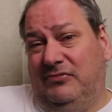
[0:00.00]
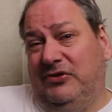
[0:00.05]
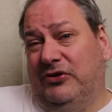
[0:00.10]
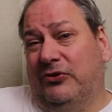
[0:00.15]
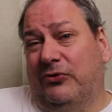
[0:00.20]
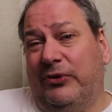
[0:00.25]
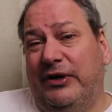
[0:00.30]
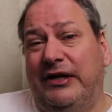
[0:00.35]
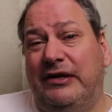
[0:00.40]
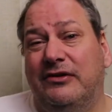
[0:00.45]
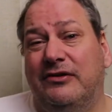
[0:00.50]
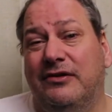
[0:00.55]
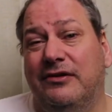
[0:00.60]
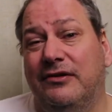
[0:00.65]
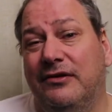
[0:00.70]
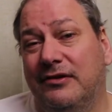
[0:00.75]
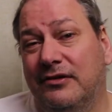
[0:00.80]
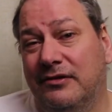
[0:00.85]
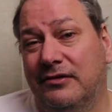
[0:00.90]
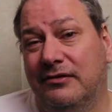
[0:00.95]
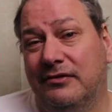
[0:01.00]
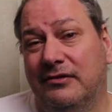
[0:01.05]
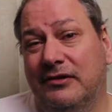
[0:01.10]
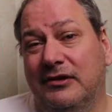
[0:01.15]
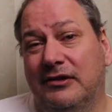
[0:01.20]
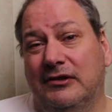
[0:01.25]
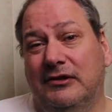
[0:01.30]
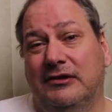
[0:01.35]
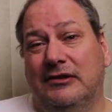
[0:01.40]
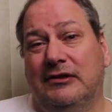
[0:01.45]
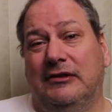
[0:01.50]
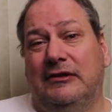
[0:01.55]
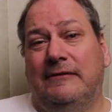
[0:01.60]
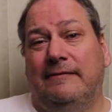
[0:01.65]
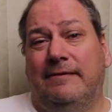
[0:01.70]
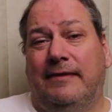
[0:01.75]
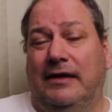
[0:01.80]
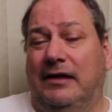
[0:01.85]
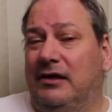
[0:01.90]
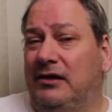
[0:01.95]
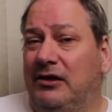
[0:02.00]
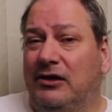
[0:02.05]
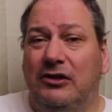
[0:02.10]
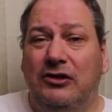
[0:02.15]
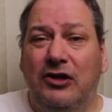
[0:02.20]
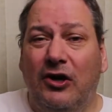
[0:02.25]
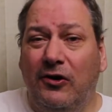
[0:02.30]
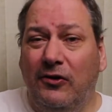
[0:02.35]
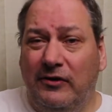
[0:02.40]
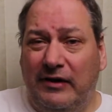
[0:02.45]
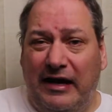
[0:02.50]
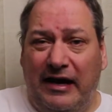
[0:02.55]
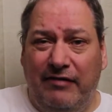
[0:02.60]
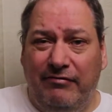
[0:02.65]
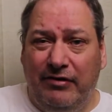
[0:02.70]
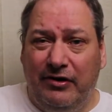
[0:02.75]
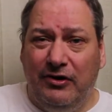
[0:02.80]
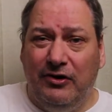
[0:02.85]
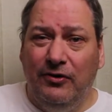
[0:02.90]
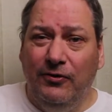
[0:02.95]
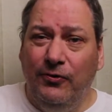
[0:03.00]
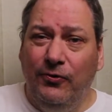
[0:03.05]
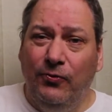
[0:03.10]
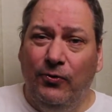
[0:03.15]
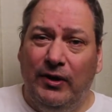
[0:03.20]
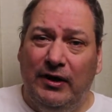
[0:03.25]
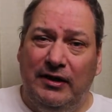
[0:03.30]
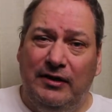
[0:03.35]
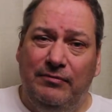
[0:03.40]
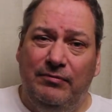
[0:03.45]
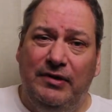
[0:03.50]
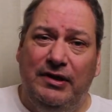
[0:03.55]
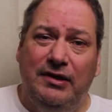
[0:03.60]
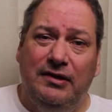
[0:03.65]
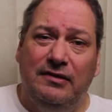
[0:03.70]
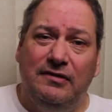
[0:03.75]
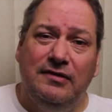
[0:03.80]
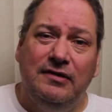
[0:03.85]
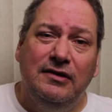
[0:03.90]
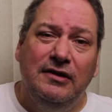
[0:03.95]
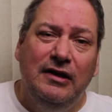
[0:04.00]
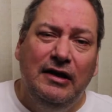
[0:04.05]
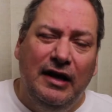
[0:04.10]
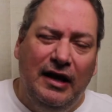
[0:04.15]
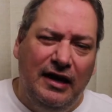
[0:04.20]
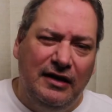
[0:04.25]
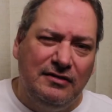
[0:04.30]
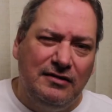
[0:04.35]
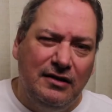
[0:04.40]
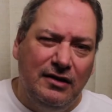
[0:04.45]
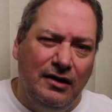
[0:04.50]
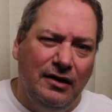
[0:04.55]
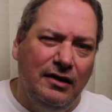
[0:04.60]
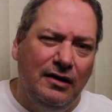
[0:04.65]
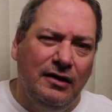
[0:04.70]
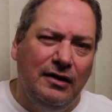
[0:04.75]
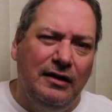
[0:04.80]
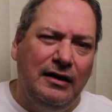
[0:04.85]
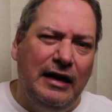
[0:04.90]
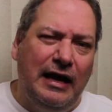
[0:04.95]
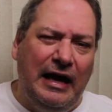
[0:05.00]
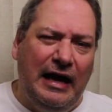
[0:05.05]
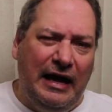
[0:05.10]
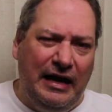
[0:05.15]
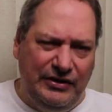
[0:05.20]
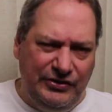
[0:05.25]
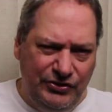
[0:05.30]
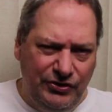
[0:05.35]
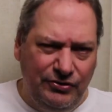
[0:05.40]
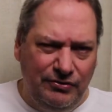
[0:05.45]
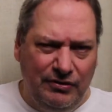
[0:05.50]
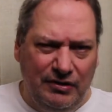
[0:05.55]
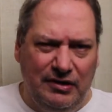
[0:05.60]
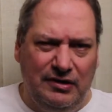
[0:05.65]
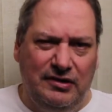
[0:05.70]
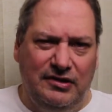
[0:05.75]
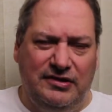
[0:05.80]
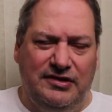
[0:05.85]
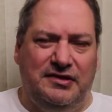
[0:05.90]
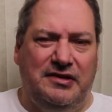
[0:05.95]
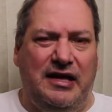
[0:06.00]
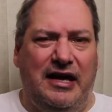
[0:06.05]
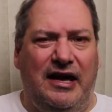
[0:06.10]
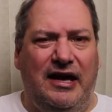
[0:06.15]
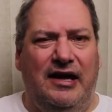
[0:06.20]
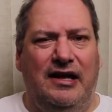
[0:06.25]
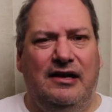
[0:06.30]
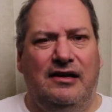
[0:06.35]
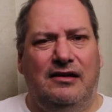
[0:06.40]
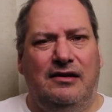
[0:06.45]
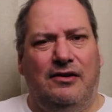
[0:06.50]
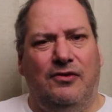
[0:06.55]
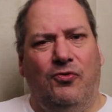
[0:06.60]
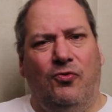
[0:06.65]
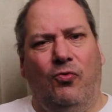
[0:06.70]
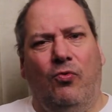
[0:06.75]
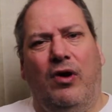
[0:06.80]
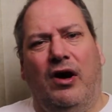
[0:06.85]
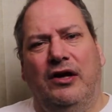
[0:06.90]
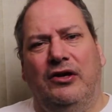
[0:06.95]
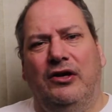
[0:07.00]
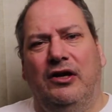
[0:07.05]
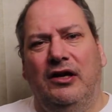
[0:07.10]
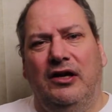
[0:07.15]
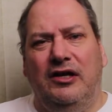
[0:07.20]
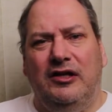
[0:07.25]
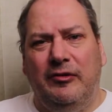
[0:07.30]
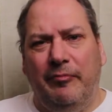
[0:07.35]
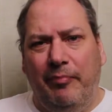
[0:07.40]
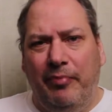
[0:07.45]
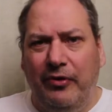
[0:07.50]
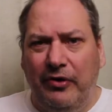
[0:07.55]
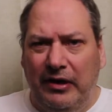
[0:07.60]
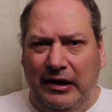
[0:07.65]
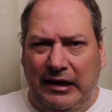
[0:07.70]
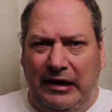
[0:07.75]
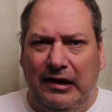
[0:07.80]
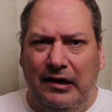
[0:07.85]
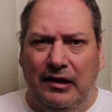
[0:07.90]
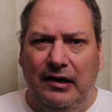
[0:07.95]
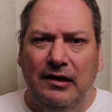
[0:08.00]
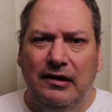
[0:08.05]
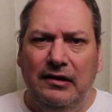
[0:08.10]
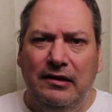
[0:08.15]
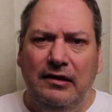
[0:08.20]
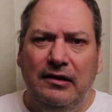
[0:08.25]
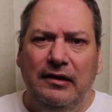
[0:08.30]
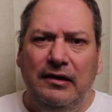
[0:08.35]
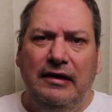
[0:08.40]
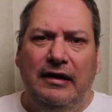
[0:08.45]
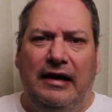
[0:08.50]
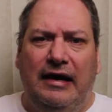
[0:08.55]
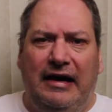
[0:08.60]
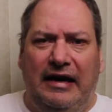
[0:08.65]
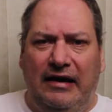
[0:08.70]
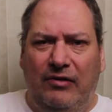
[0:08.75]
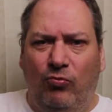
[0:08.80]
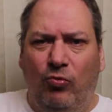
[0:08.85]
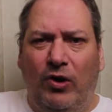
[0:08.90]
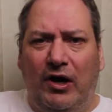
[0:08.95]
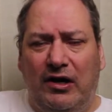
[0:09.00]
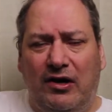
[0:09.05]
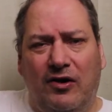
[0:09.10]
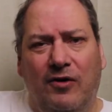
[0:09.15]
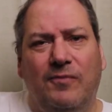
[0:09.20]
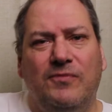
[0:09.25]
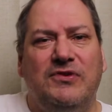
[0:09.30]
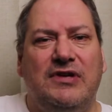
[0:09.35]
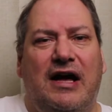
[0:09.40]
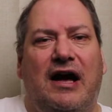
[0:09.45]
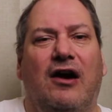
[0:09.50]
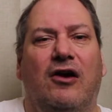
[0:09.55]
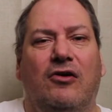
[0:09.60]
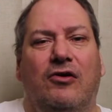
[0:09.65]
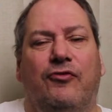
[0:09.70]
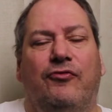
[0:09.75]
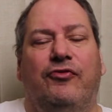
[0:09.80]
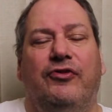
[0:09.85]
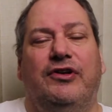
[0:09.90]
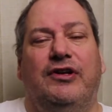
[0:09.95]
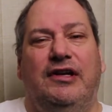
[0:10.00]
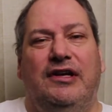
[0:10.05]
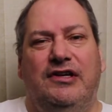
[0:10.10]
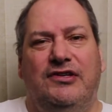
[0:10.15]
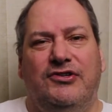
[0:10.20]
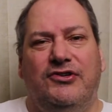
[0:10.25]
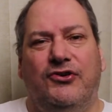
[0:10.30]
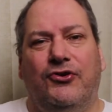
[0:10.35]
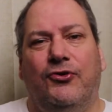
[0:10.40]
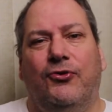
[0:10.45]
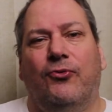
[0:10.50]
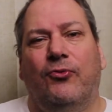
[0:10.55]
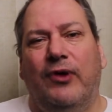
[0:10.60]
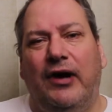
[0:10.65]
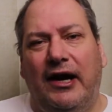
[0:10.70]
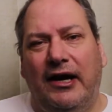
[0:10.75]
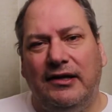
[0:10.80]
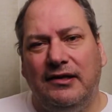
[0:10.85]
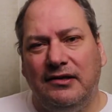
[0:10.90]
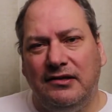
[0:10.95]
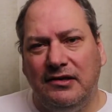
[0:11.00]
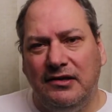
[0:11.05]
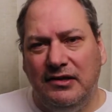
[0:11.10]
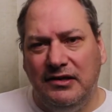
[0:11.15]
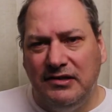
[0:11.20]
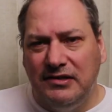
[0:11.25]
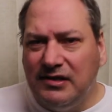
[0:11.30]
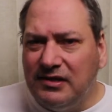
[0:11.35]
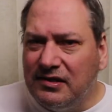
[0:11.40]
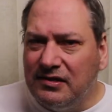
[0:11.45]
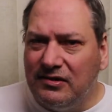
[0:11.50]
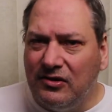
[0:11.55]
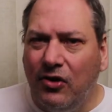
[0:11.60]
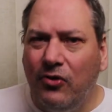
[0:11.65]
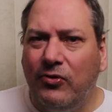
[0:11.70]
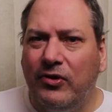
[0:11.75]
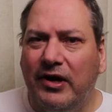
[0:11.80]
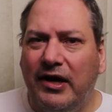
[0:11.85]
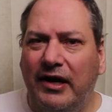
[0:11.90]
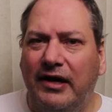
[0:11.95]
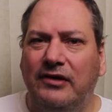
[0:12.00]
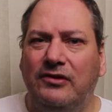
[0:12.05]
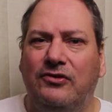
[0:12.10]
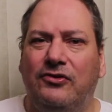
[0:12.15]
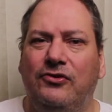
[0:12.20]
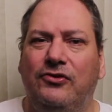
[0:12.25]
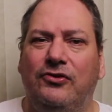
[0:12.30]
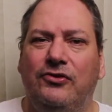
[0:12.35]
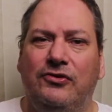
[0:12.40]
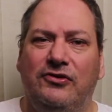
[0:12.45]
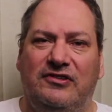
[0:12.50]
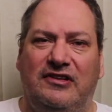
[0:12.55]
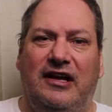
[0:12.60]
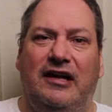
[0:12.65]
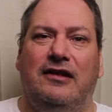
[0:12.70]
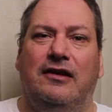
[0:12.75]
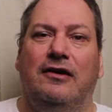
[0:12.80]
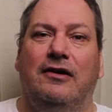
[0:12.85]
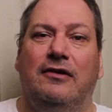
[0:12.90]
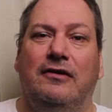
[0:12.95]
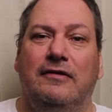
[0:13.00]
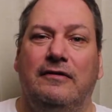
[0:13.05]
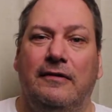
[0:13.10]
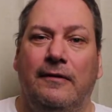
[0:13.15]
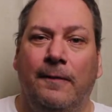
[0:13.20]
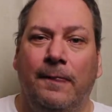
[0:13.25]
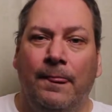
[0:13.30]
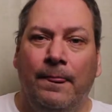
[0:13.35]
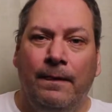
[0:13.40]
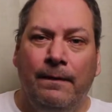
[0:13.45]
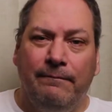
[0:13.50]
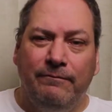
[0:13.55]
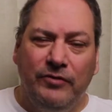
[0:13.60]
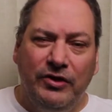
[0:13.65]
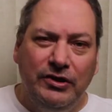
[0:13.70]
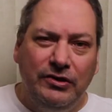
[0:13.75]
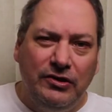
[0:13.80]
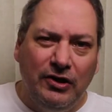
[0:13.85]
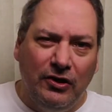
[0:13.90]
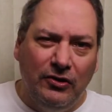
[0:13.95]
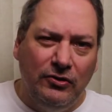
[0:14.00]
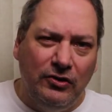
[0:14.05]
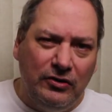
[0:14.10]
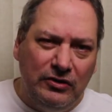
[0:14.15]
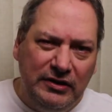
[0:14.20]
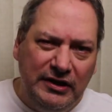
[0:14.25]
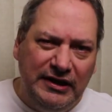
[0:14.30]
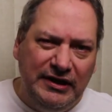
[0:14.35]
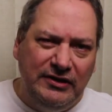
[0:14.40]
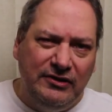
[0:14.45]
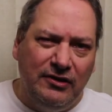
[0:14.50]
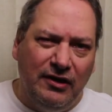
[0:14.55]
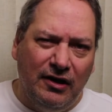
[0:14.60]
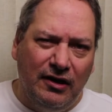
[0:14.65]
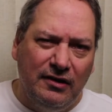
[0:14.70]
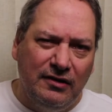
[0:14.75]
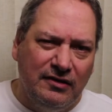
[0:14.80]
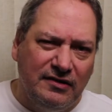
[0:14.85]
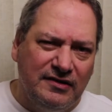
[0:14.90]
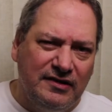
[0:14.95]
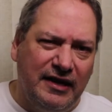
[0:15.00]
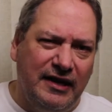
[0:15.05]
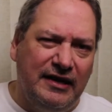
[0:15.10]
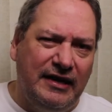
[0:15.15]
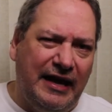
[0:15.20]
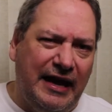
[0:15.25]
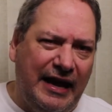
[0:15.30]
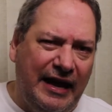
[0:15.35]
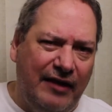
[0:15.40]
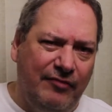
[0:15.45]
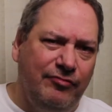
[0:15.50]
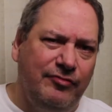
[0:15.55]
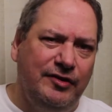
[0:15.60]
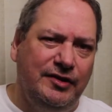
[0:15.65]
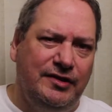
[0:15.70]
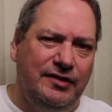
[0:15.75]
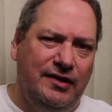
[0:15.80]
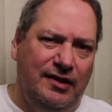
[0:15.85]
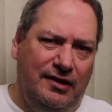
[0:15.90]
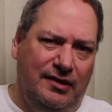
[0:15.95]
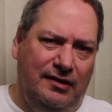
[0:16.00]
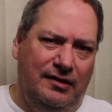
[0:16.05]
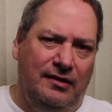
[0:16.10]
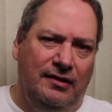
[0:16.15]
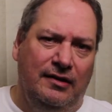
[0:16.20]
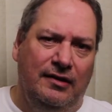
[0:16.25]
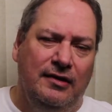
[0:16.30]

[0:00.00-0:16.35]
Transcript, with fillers: Greek to you. Now you don't have a clue what it means. As long as you understand what you need to put in it and what comes out of it is correct, it's okay to use that code. You don't need to understand everything.